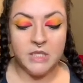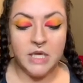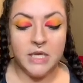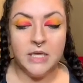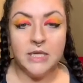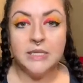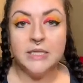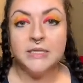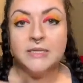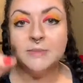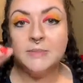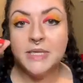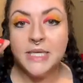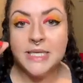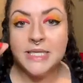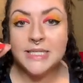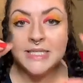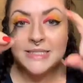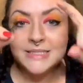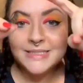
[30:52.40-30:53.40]
Let them
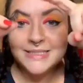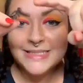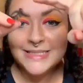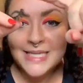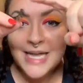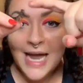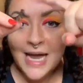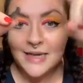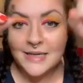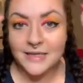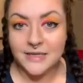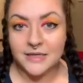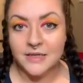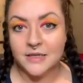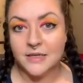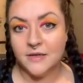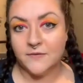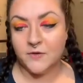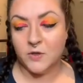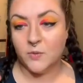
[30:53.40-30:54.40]
get tacky,
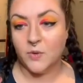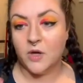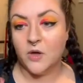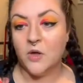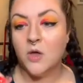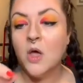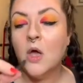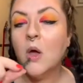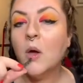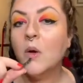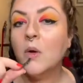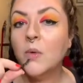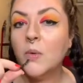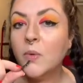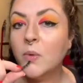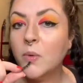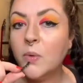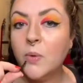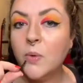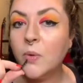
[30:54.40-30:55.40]
if you will,
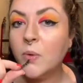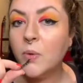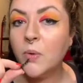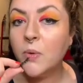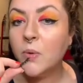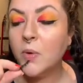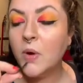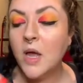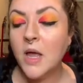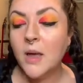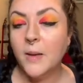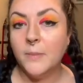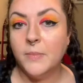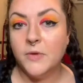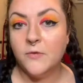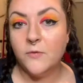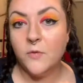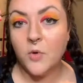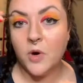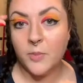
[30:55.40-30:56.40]

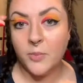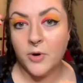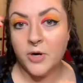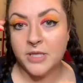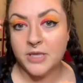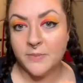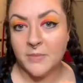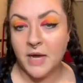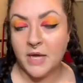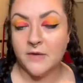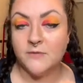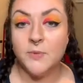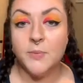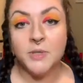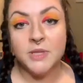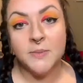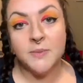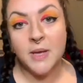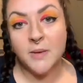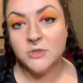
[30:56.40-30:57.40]
before putting them on. If you
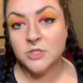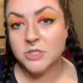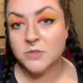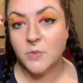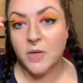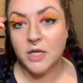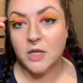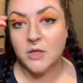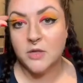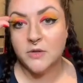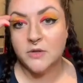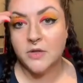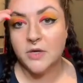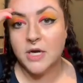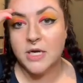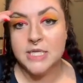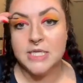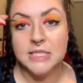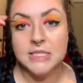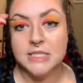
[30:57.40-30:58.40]
put them on with just wet glue, they're
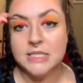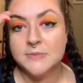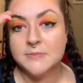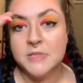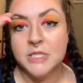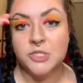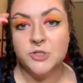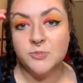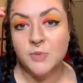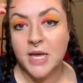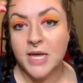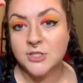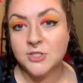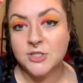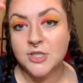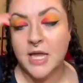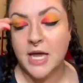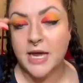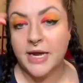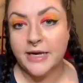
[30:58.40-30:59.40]
gonna splish, splash,
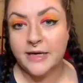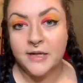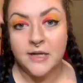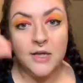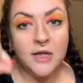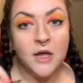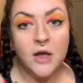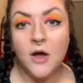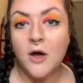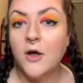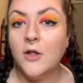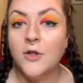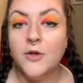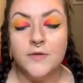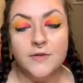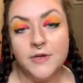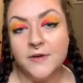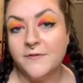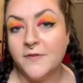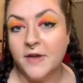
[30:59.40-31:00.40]
slide all over
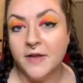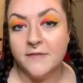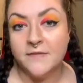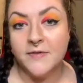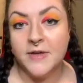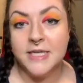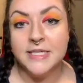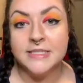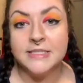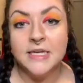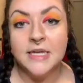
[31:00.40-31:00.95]
your fucking face.